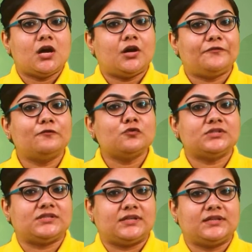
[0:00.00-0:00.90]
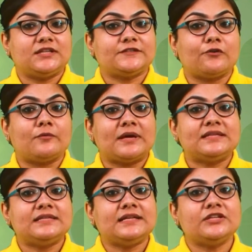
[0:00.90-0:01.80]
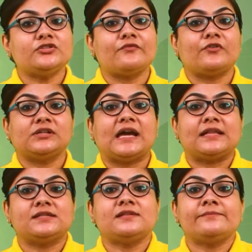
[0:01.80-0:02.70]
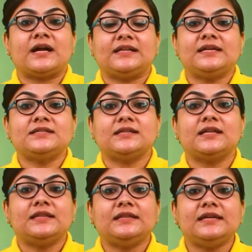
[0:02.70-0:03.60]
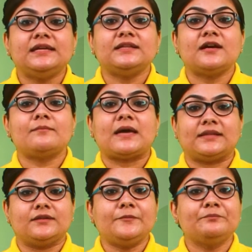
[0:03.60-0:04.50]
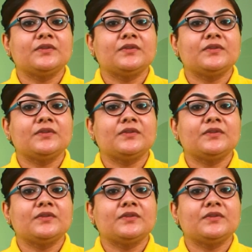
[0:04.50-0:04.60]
A food chain is formed by series of organisms arranged in a linear manner